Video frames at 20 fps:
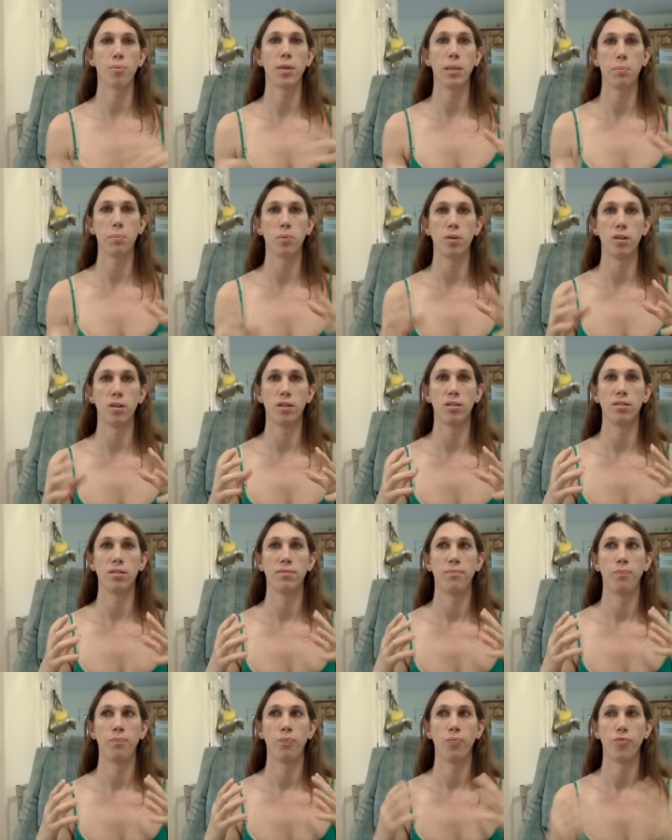people
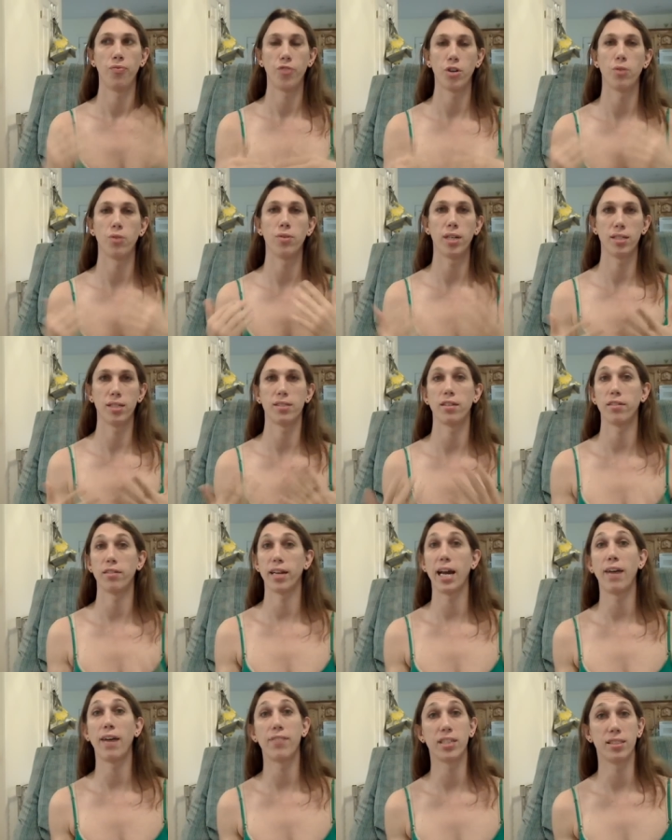don't necessarily
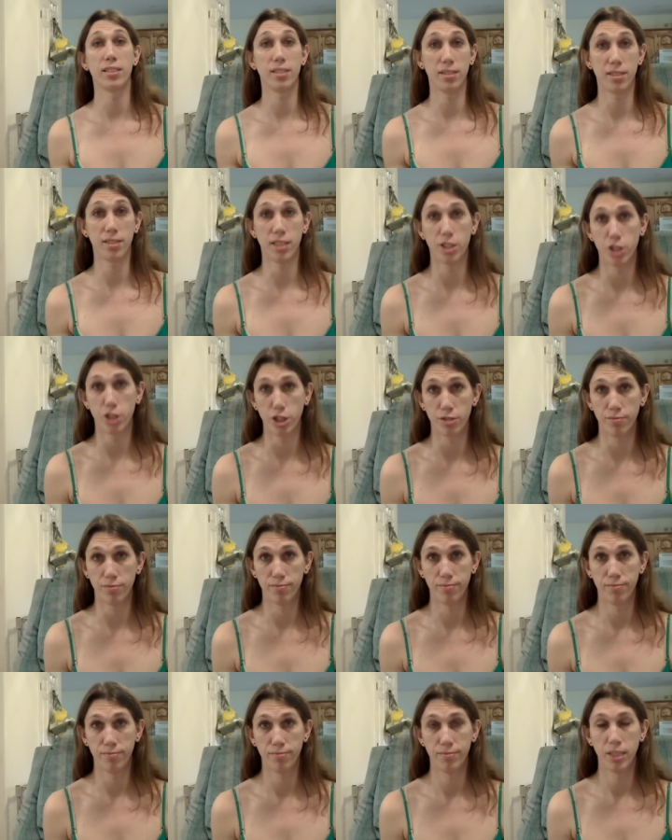have it as easy as you.
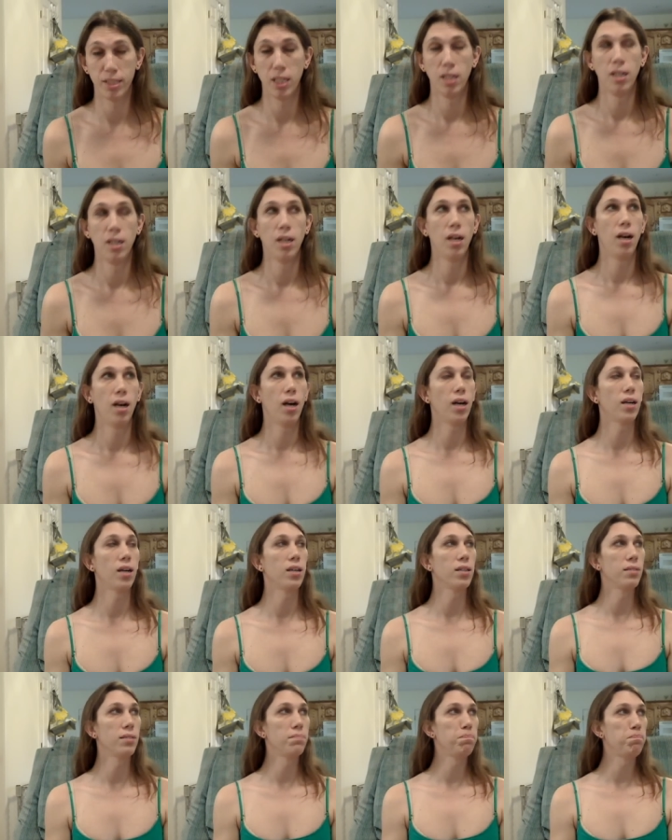
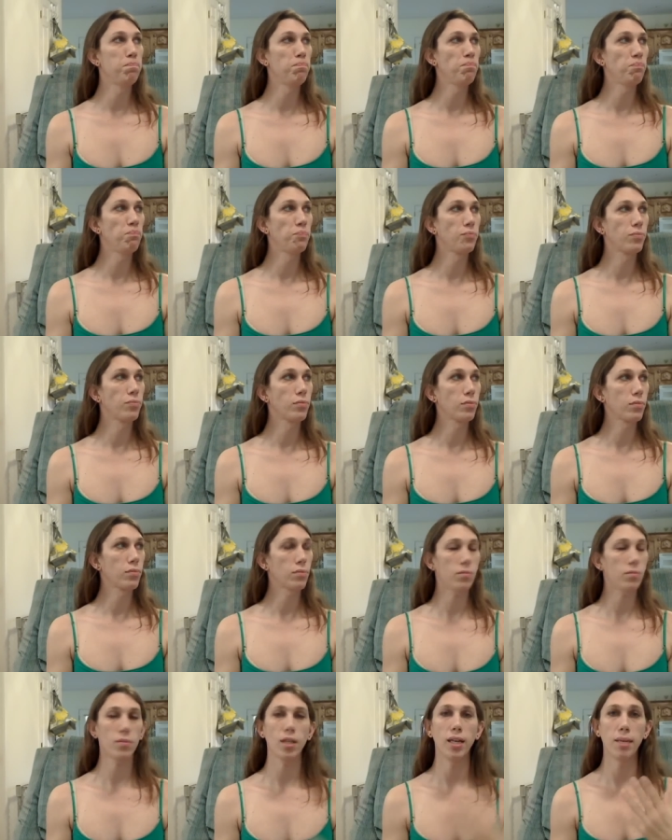In
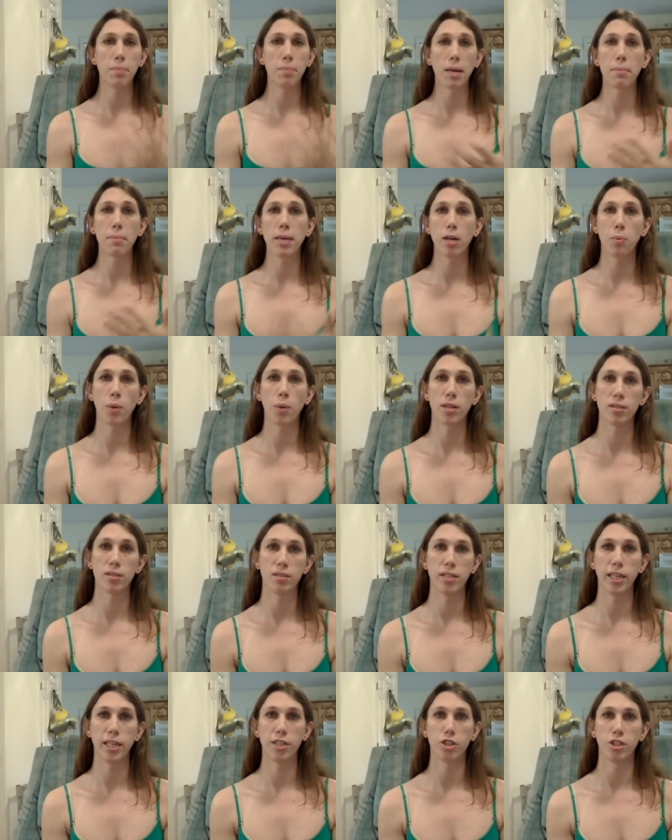my male
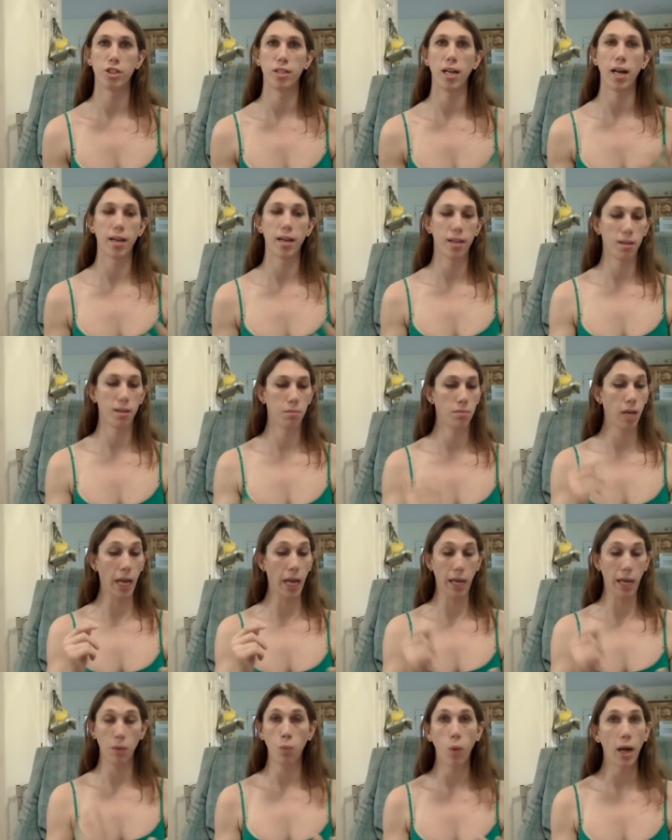presentation, I am
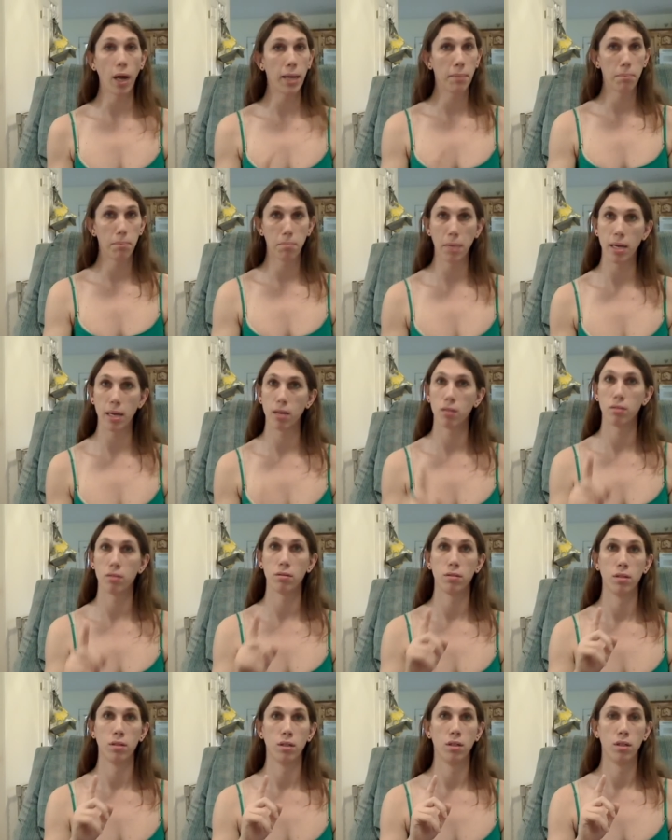a white
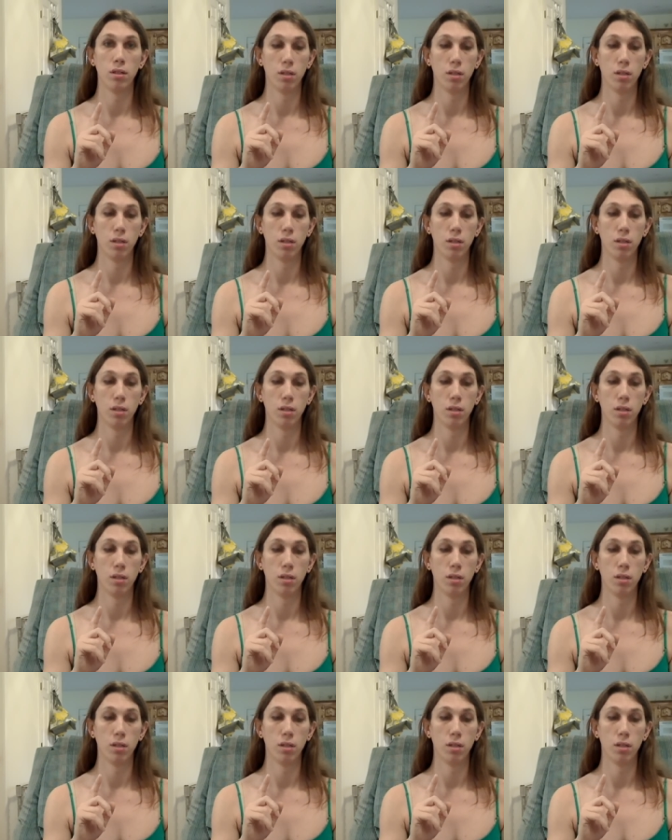male,